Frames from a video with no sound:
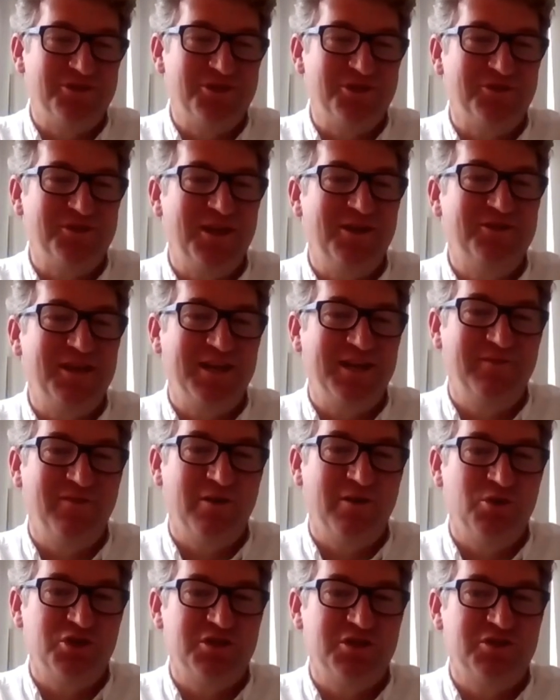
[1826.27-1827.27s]
So thank you
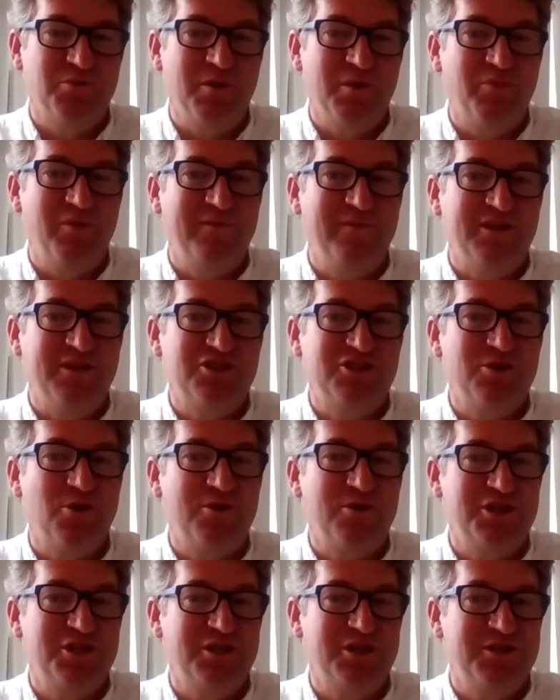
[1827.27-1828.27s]
very much. It's a real privilege to
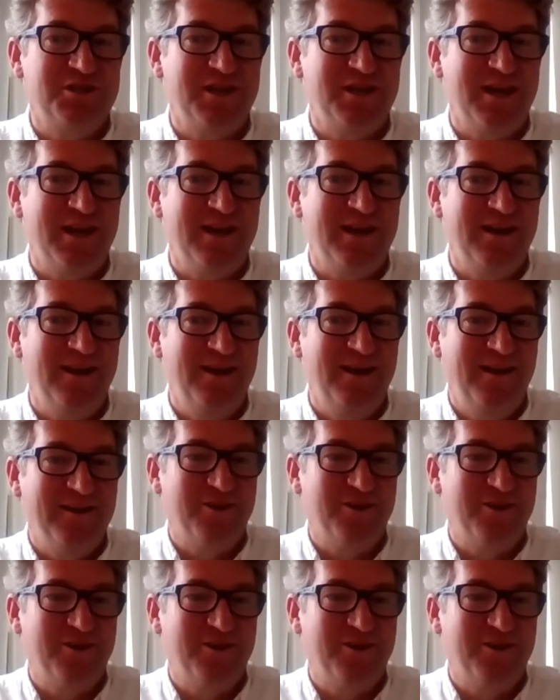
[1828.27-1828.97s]
talk to you today.